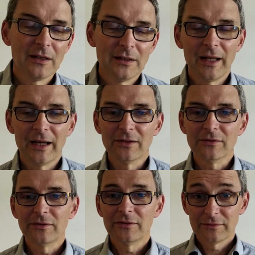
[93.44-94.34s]

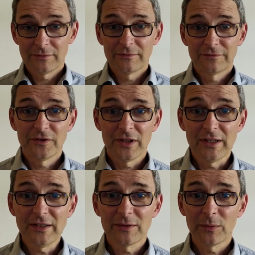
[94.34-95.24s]
Now for
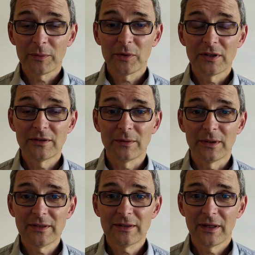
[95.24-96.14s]
this, what I'm going to do
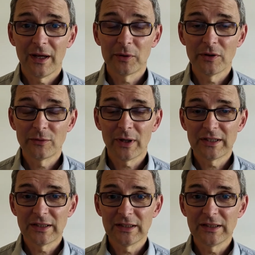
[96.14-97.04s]
is I'm going to
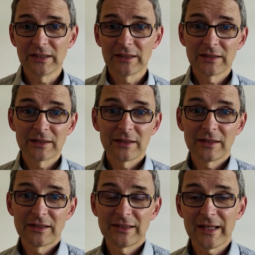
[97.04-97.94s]
actually
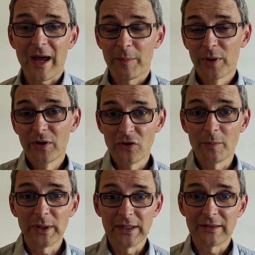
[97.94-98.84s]
step the
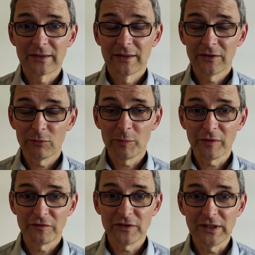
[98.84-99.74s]
beat. So with my
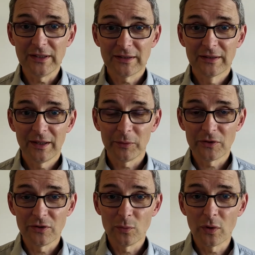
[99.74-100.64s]
feet, I'm going
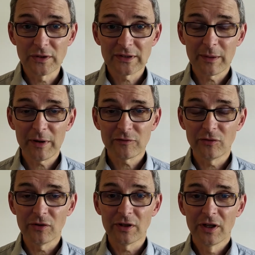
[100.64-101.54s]
to do one step after
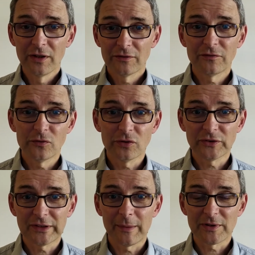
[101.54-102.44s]
another, 4
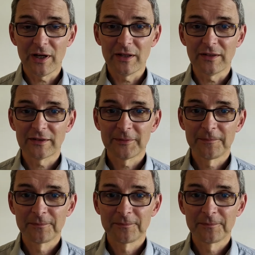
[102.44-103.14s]
steps like this.